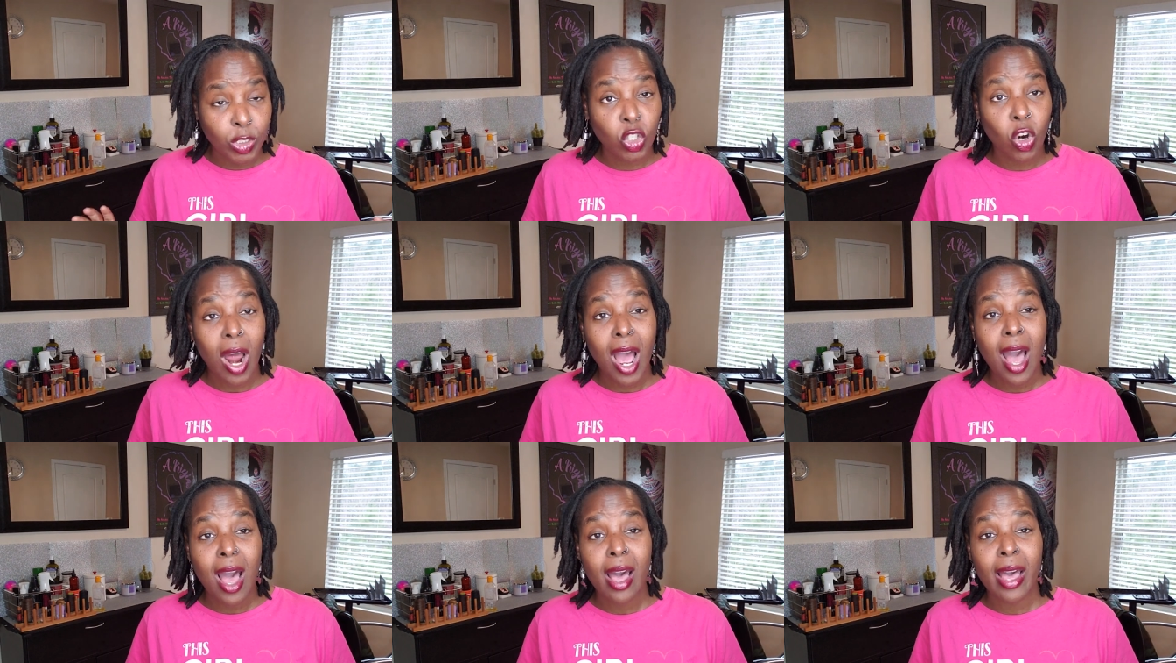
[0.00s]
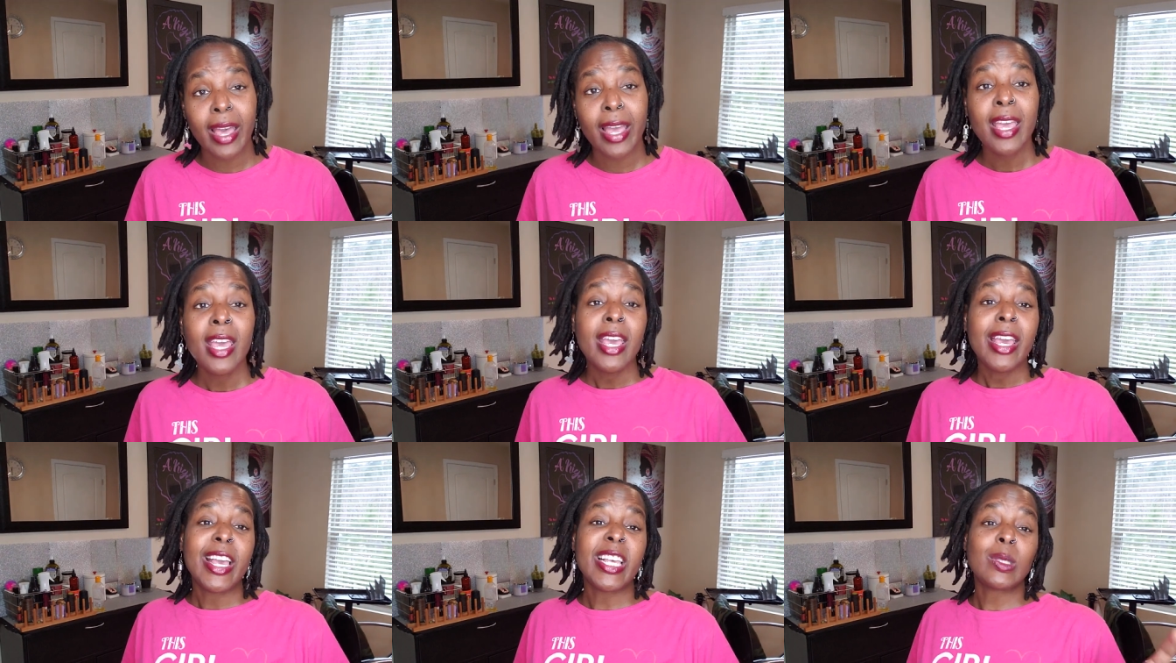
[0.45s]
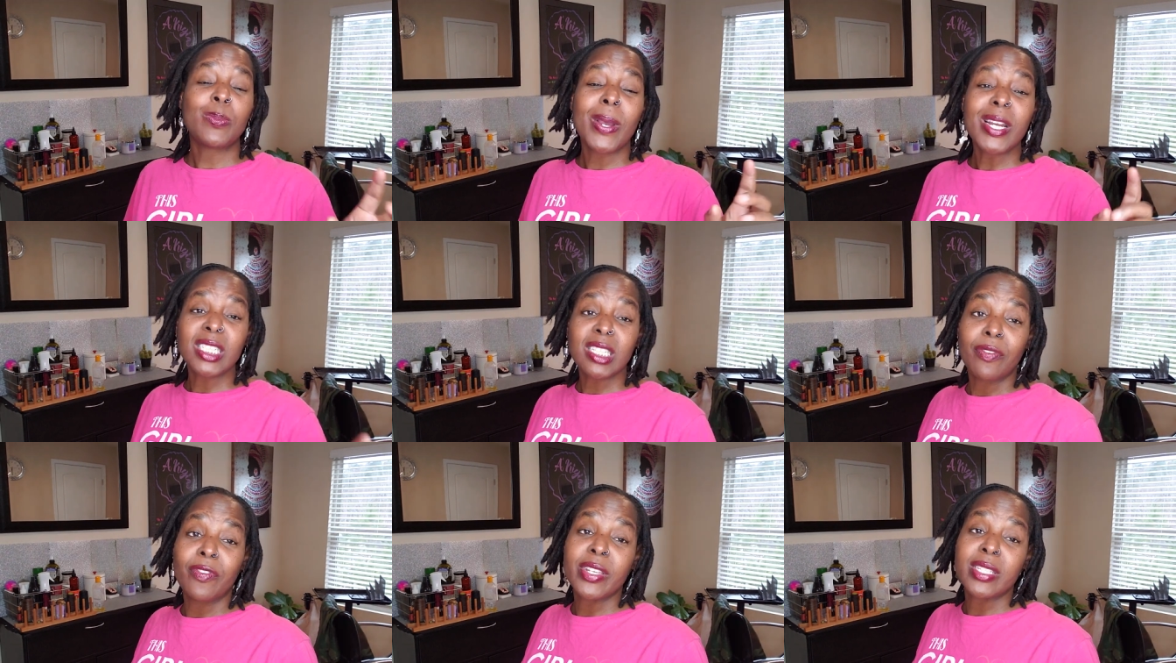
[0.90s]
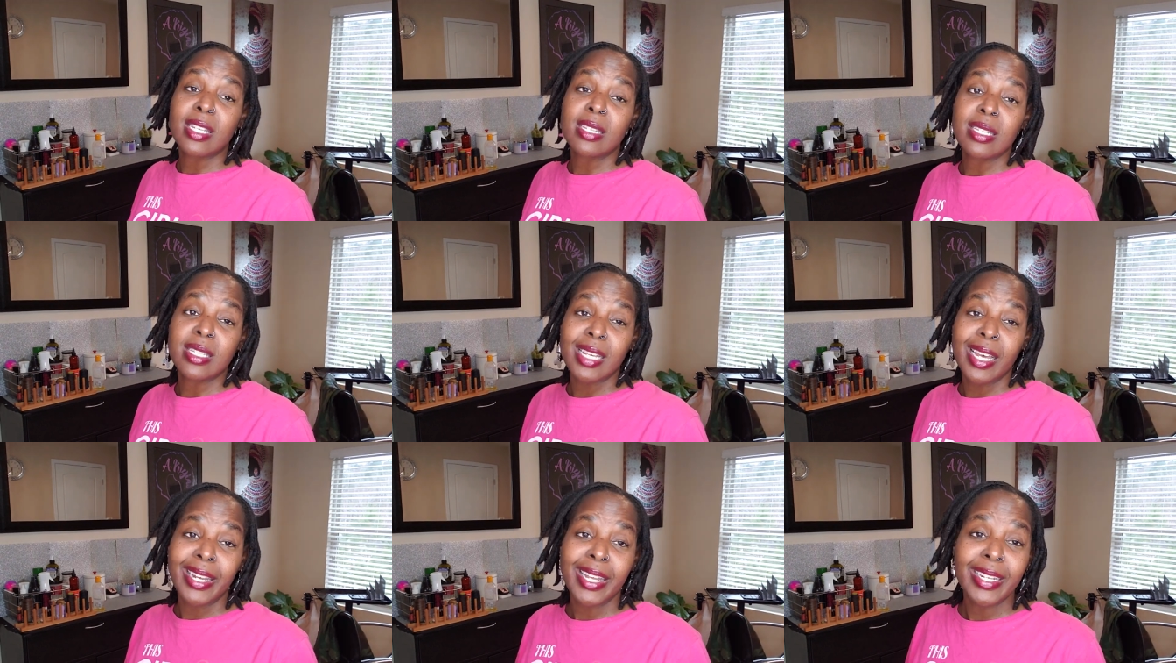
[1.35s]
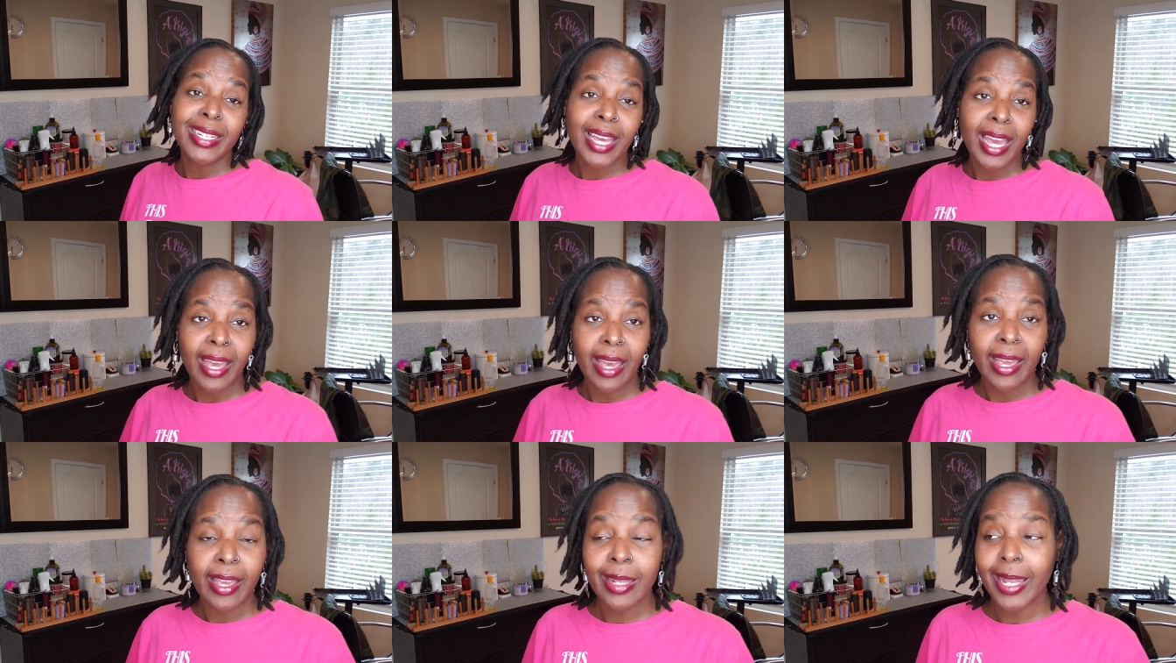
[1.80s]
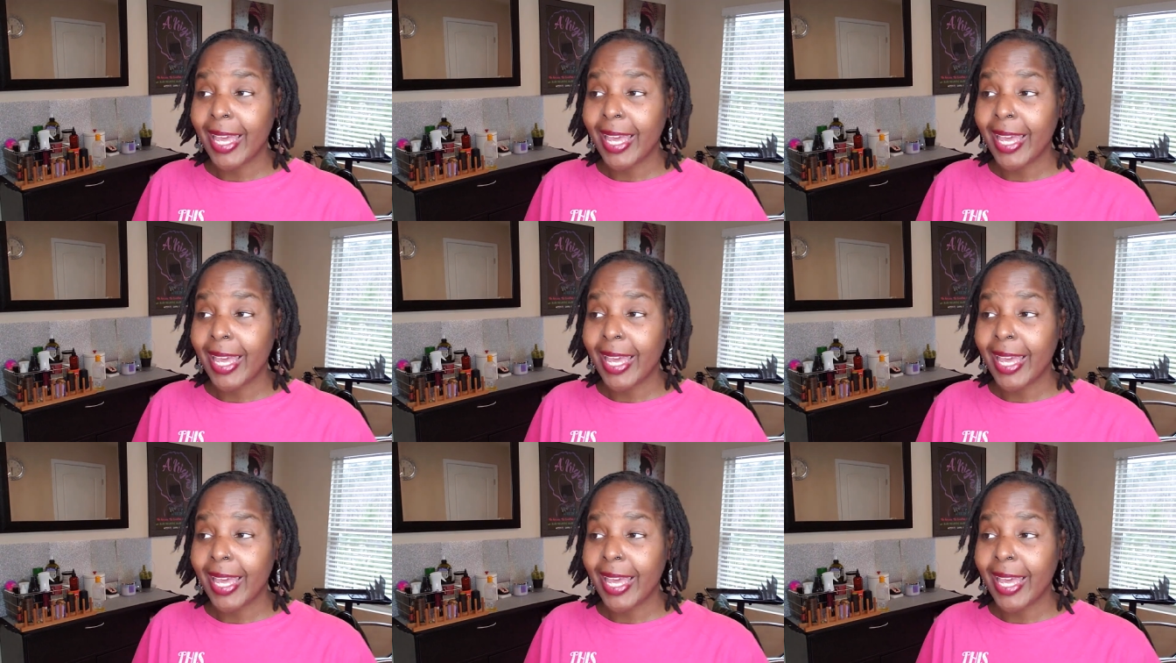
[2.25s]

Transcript: dry, especially if it's a sunny day.